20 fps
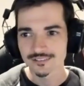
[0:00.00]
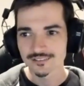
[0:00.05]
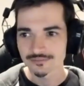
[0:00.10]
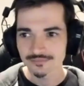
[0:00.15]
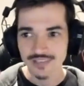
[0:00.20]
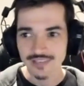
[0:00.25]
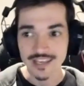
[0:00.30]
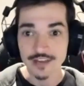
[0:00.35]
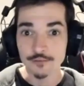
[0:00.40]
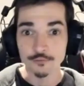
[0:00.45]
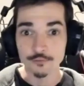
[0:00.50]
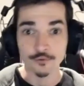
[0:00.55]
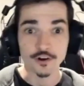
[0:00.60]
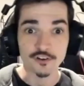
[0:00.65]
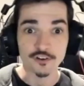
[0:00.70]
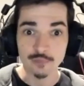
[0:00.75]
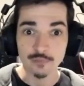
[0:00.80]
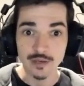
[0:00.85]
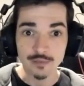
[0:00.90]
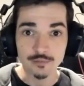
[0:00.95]
in front
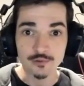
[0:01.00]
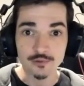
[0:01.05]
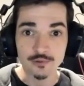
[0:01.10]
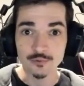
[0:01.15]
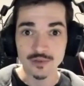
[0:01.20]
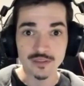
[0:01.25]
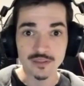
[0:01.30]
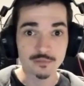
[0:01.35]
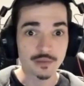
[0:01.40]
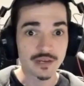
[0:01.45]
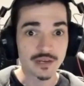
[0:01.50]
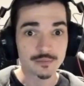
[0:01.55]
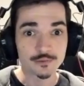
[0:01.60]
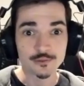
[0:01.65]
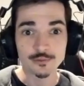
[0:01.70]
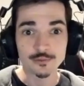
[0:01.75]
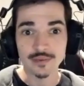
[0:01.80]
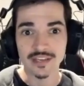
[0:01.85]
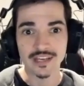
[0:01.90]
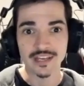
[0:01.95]
of people, with people,
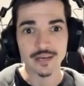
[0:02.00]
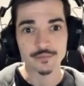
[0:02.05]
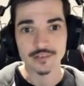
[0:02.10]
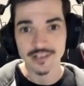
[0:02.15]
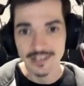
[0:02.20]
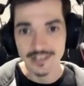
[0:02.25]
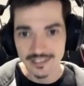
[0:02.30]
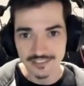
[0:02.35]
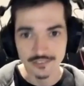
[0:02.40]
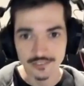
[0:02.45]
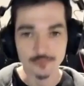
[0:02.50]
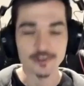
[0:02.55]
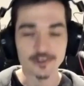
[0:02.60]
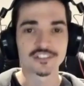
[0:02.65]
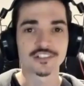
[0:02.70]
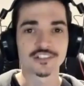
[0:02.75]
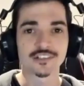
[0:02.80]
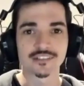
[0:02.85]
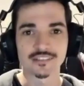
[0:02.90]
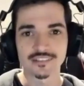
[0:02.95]
being able to ask
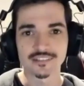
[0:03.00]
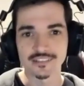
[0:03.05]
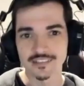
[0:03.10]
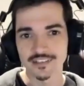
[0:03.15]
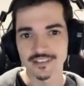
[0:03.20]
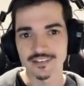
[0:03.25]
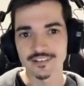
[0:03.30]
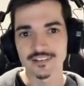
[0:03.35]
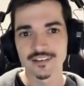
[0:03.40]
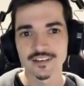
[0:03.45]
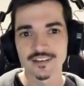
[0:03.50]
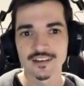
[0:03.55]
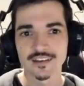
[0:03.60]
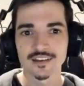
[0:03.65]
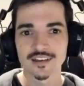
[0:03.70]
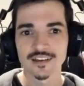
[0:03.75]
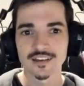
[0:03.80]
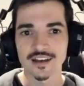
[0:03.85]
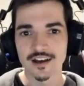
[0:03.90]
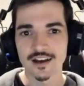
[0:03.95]
questions and
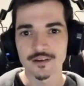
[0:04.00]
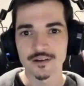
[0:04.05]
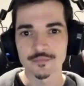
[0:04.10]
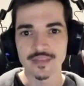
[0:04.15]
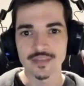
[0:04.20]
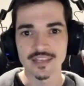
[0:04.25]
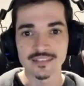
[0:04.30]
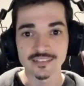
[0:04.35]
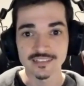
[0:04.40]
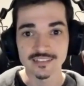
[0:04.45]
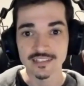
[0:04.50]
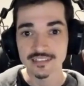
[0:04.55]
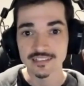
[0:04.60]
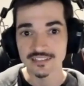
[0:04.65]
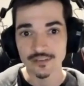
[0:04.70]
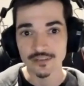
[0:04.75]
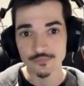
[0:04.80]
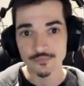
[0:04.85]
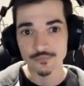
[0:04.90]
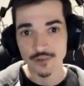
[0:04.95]
um, and see
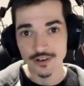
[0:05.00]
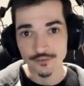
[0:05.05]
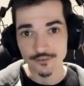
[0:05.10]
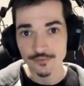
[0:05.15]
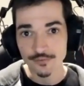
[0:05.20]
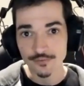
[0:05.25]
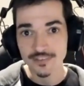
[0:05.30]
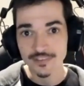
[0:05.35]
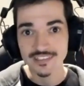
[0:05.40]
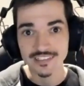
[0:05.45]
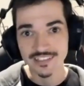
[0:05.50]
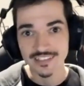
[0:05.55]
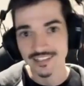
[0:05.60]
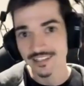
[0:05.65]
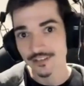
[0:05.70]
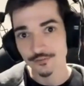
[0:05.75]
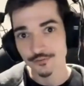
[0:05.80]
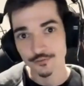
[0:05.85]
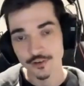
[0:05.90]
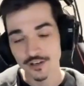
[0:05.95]
someone physically
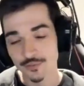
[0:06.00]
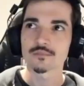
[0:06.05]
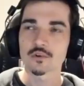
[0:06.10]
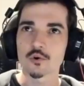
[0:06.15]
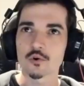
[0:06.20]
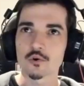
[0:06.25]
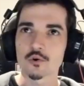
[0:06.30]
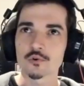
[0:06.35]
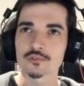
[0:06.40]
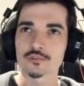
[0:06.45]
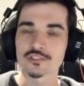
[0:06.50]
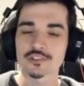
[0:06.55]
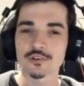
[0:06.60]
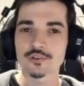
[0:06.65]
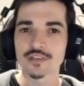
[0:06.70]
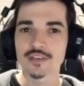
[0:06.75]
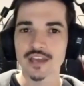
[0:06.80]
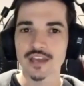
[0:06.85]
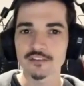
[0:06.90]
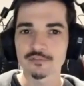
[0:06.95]
in front of me. Also
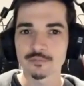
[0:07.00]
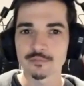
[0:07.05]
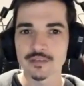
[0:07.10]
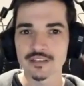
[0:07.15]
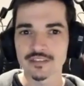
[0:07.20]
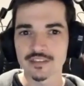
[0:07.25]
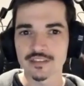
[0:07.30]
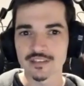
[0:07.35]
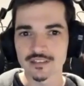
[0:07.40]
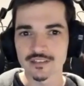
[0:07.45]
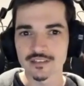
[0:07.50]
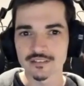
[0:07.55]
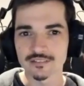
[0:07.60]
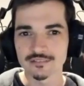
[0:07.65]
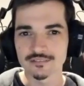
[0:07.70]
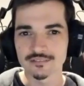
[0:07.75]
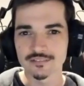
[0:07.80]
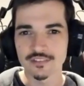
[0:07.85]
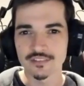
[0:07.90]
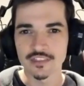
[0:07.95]
gave me the
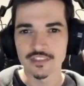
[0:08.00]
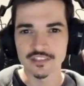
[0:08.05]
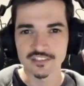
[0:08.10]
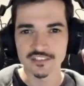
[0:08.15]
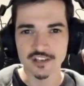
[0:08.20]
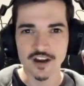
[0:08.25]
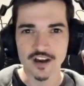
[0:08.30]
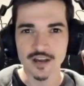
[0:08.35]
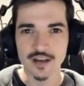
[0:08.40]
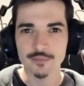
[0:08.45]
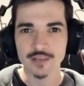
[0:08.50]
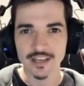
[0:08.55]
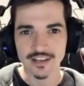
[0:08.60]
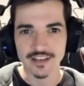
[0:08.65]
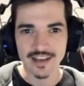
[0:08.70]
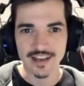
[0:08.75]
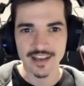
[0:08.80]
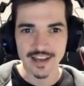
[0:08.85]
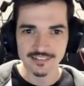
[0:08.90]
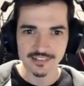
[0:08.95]
the time, like I
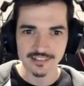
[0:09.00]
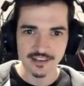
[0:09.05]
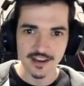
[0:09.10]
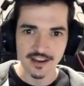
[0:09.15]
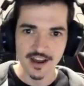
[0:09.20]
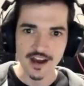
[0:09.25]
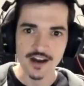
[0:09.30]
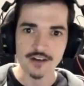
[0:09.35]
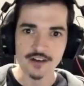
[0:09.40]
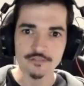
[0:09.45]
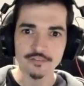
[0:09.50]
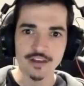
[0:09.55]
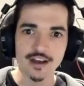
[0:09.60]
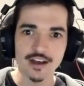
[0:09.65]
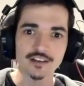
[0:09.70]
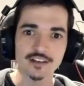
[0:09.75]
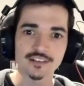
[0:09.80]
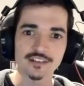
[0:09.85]
had to carve out